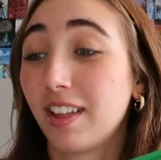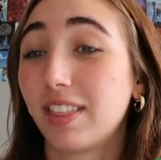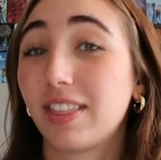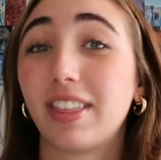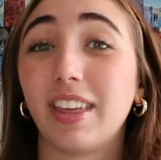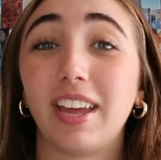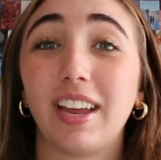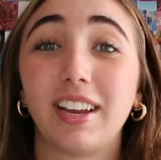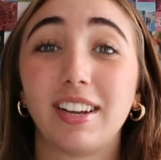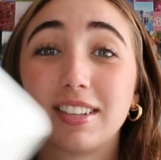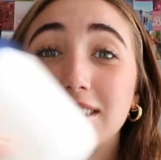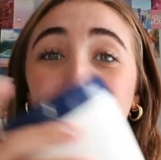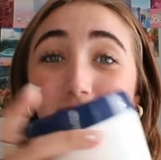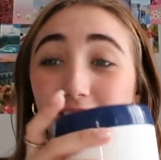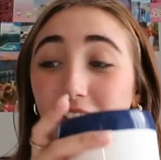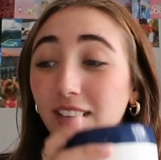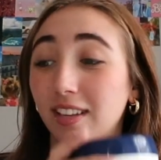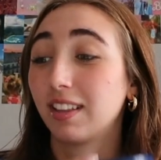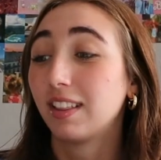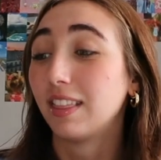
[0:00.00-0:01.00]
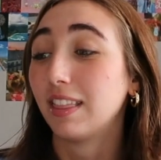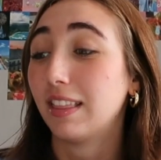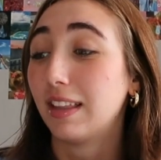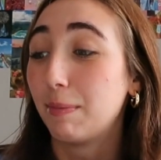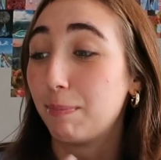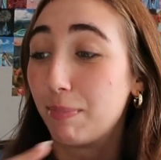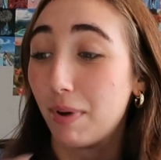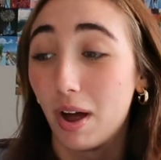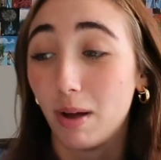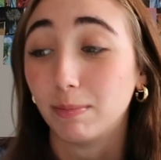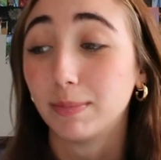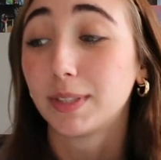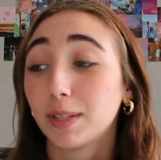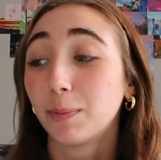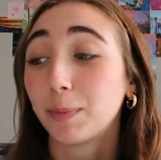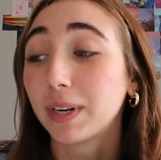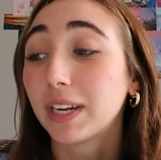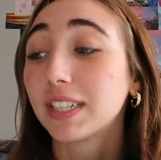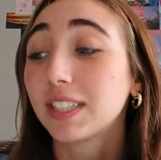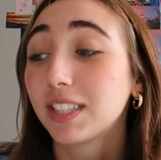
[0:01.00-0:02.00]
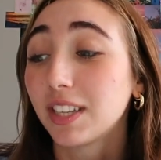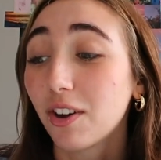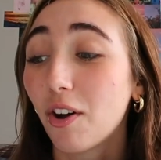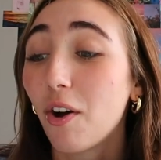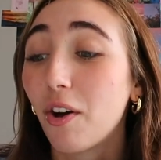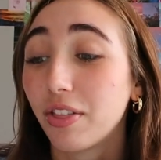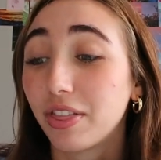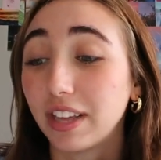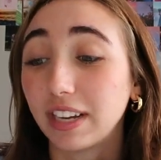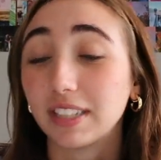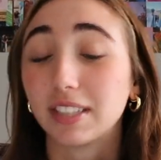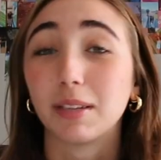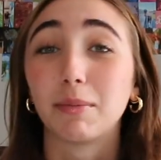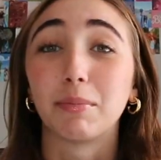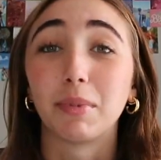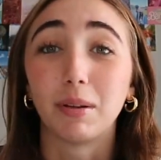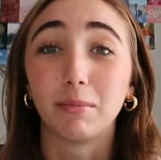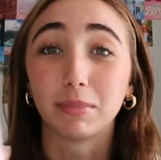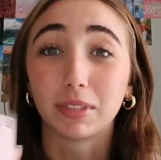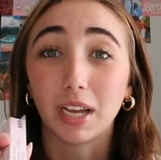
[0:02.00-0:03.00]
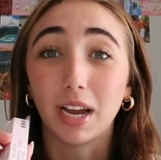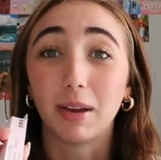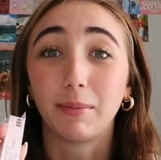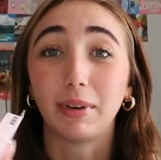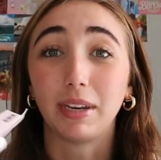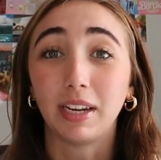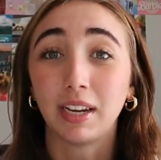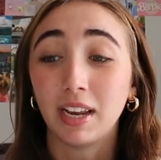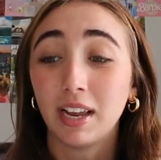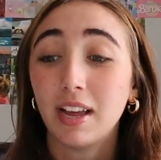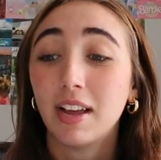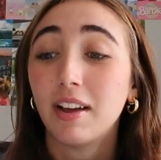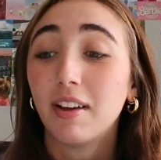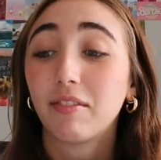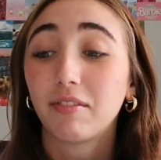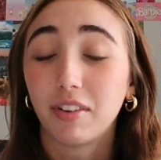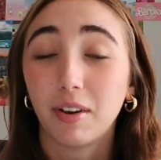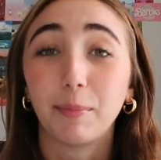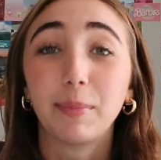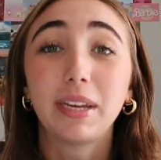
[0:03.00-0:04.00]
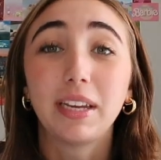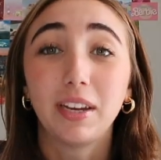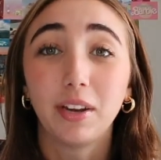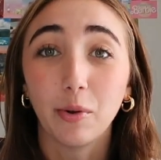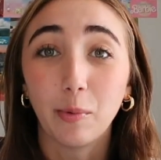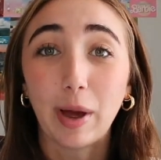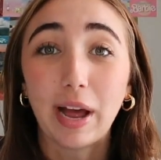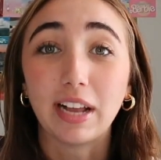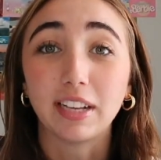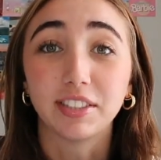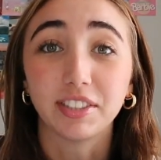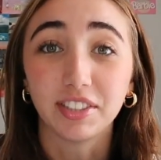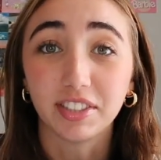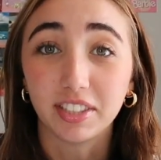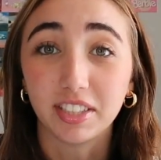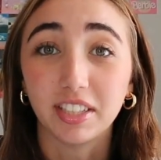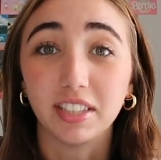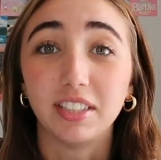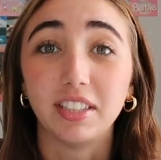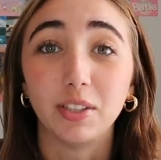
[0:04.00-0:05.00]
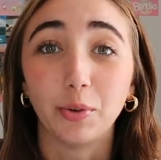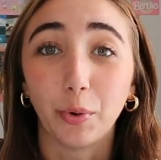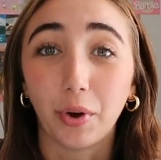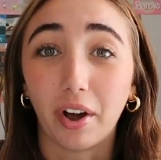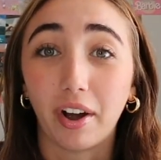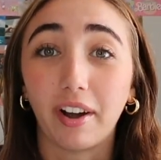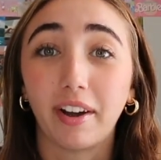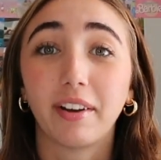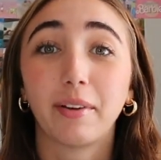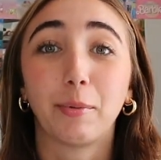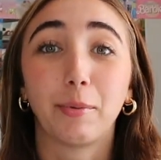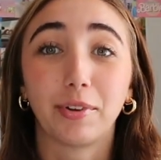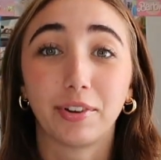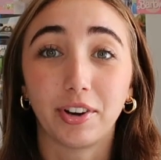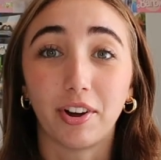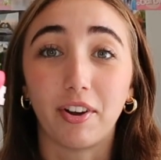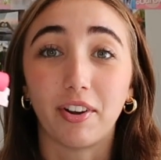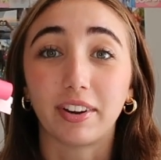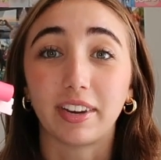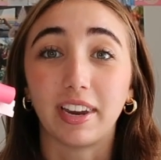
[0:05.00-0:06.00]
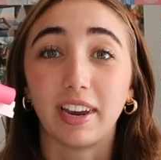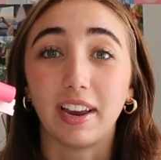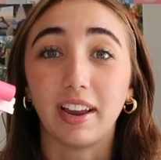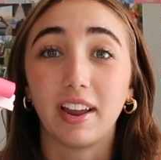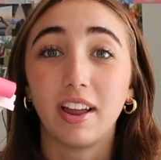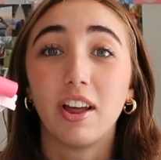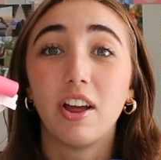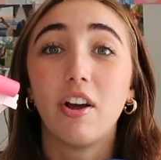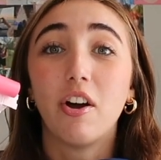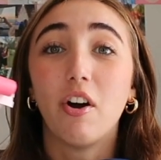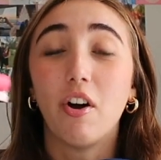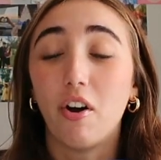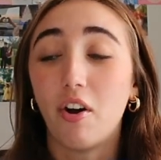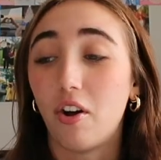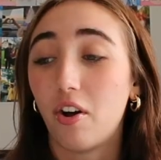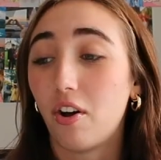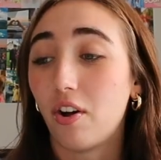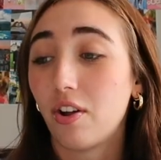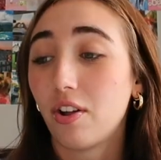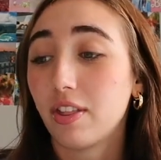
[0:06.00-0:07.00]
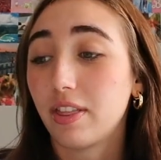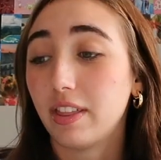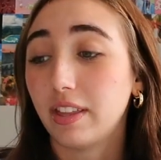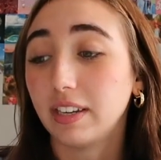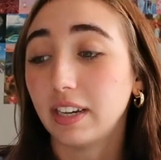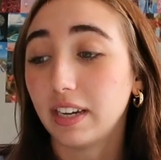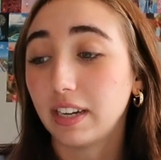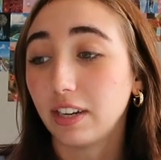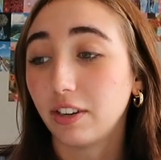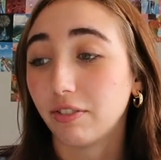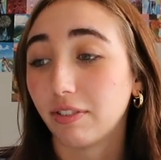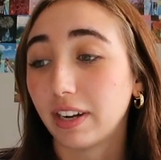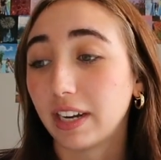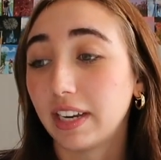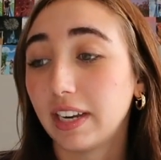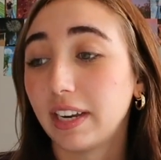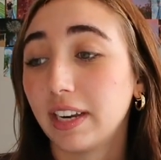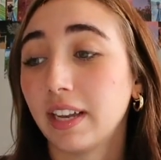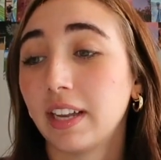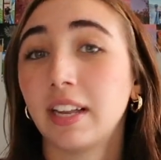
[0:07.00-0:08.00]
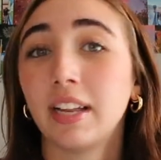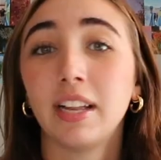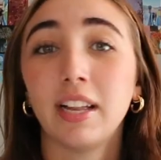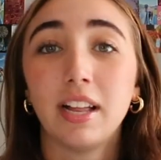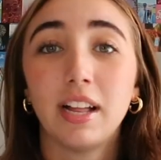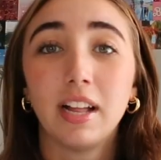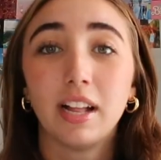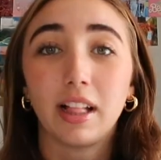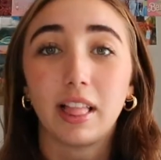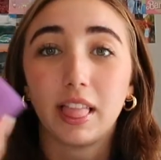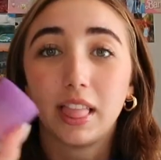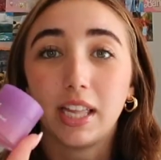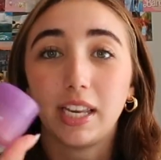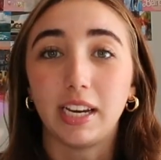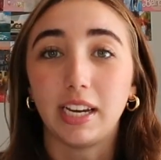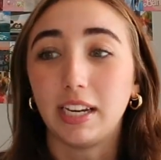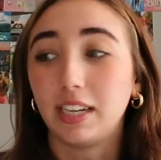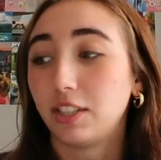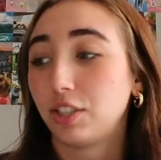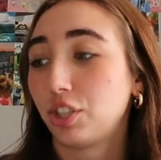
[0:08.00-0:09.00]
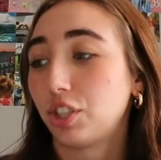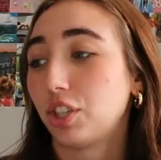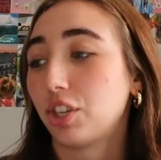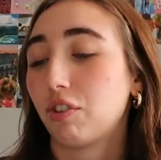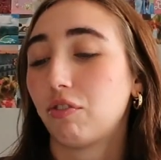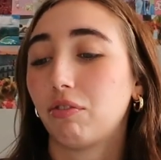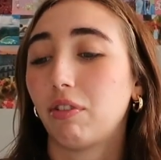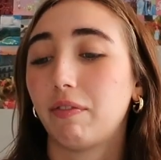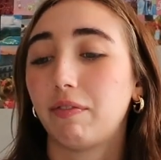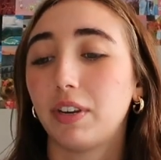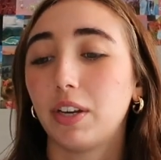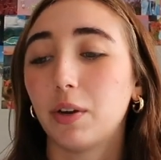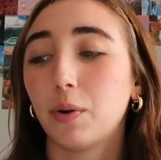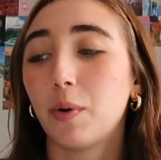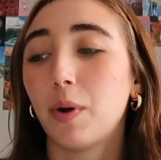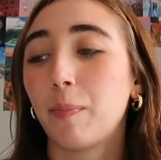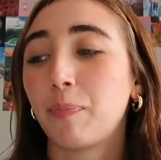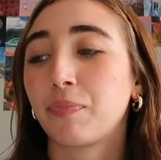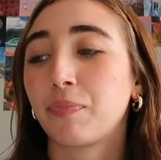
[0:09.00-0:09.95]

things lip balms. And when I say all things lip balms, I mean from EOS to Dior. We're talking all the nitty-gritty Laneige review.